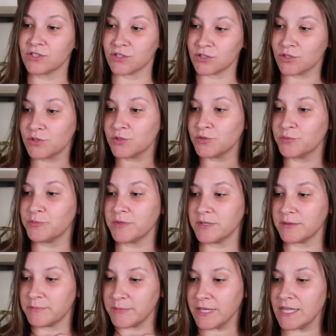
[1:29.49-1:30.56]
Zoom
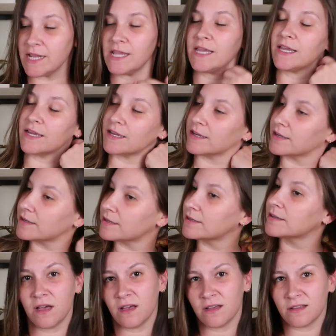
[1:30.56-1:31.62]
meeting
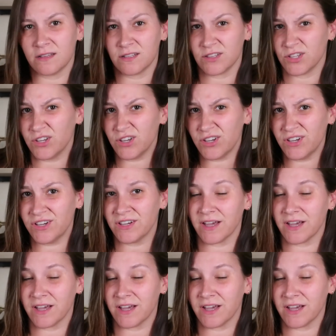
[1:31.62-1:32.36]
look.